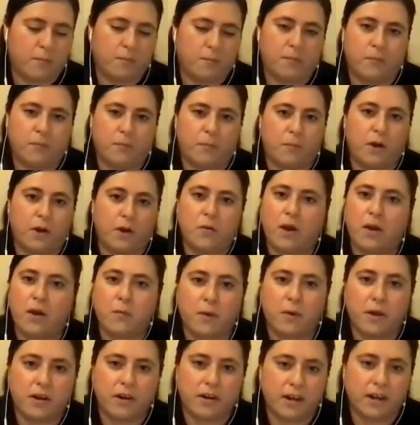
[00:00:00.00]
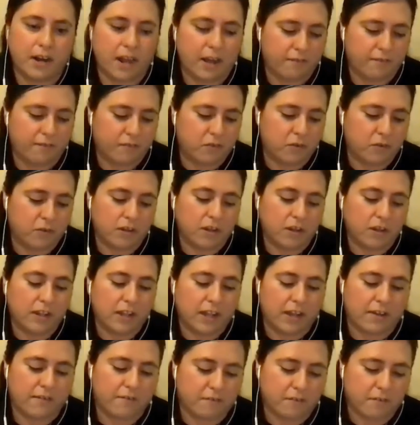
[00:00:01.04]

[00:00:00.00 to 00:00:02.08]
What do I want life to look like